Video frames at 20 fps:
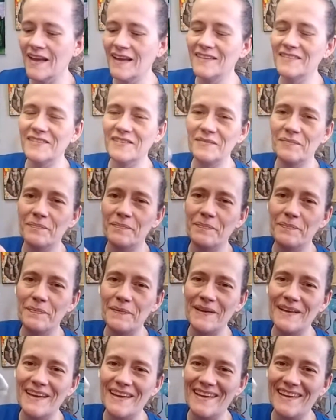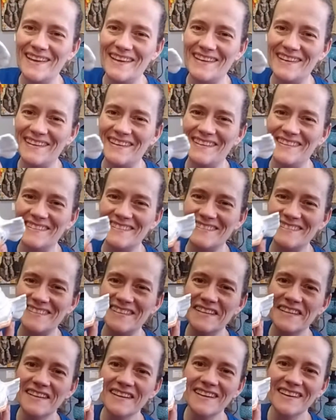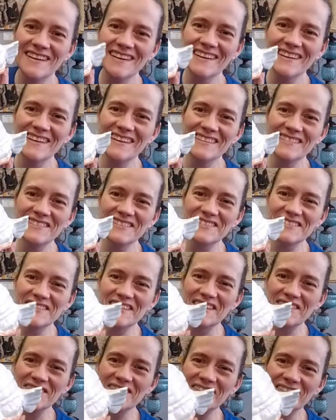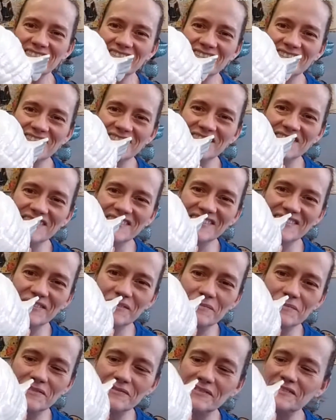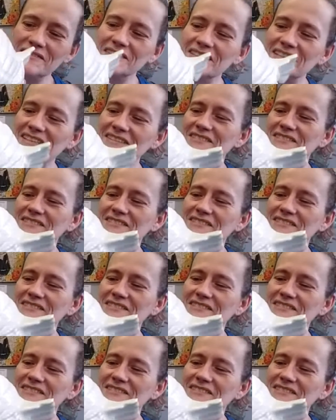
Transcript: that space. and it just gives a little little bit of a clink.